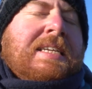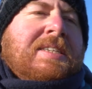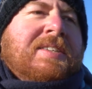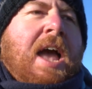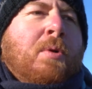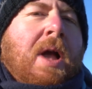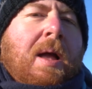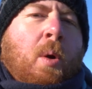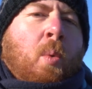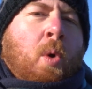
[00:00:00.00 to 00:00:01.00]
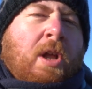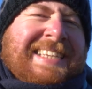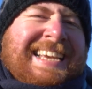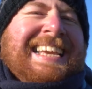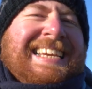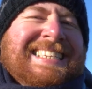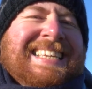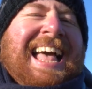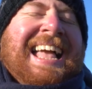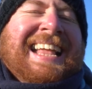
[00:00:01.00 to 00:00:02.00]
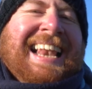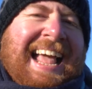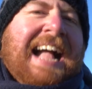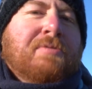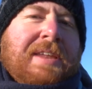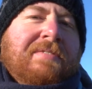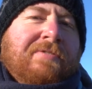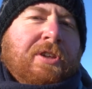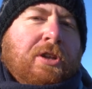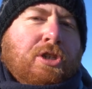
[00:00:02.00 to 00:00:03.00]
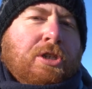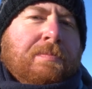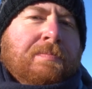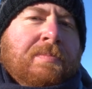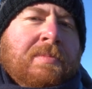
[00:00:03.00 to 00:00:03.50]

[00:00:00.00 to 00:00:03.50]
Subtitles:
So what is a cloud inversion?